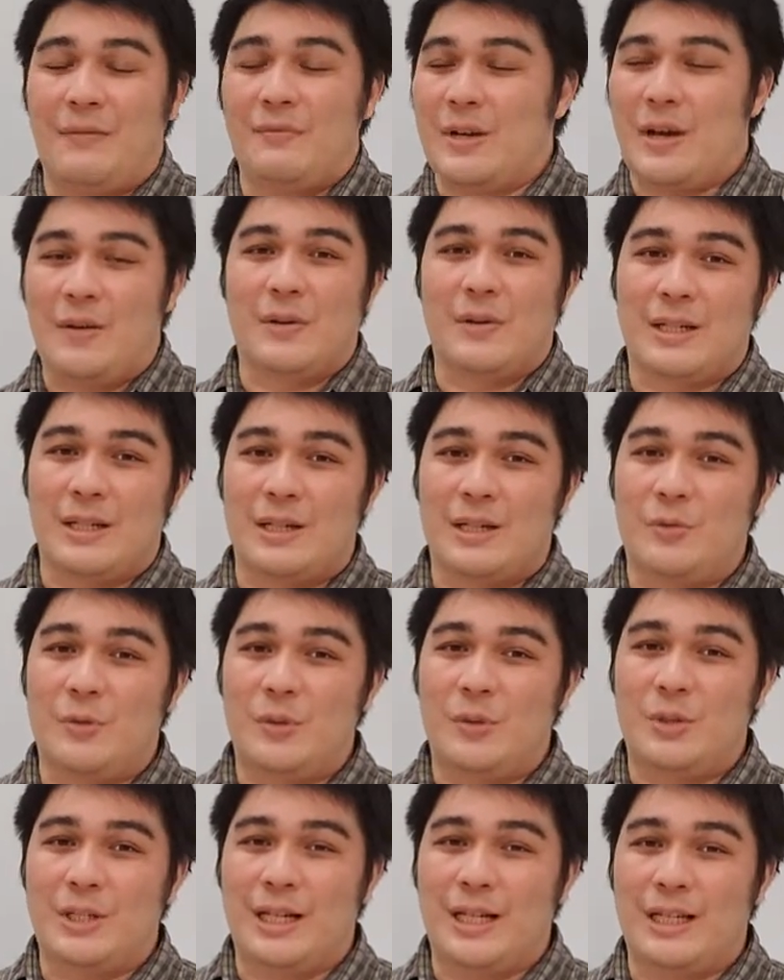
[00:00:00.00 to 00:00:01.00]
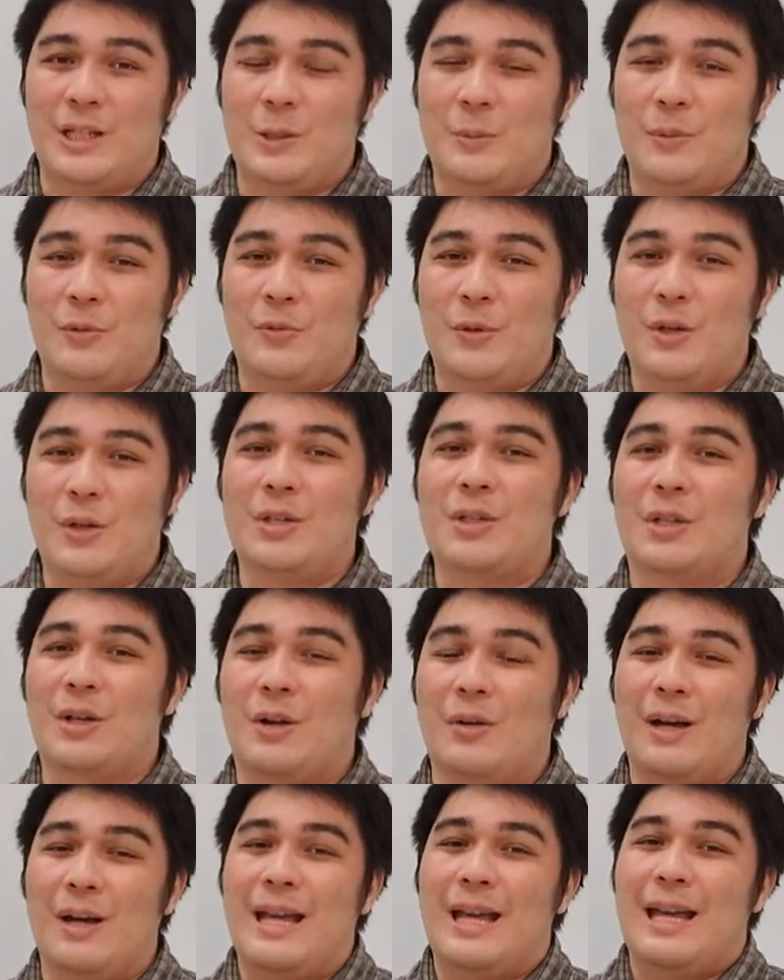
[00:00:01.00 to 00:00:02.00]
I've never done a food challenge before,
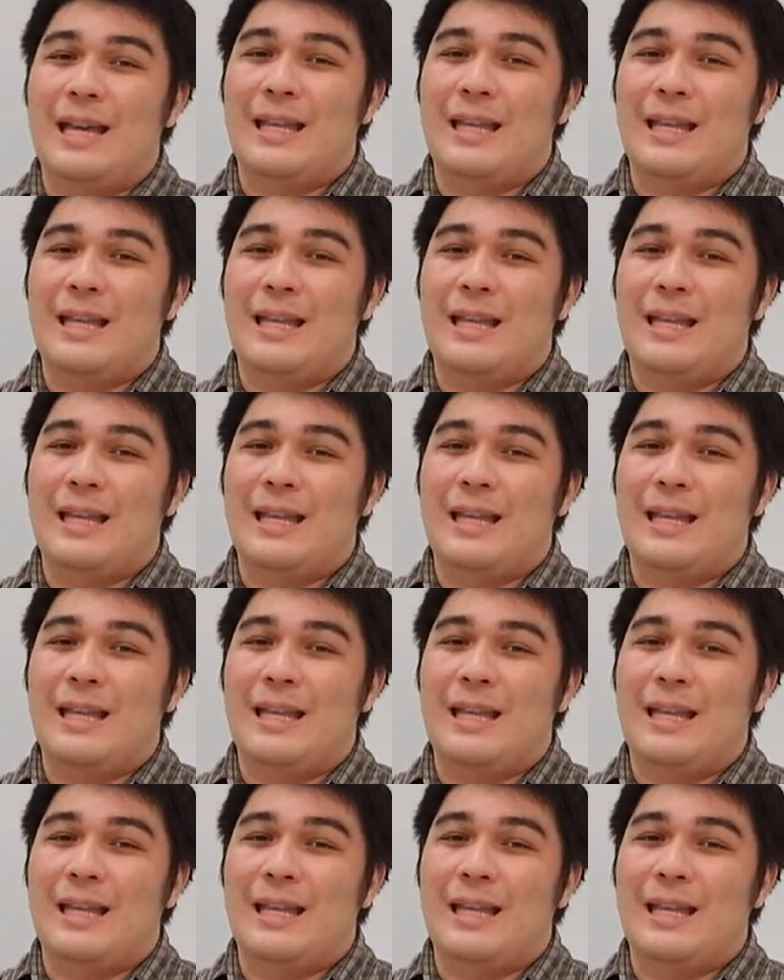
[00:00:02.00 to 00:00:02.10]
so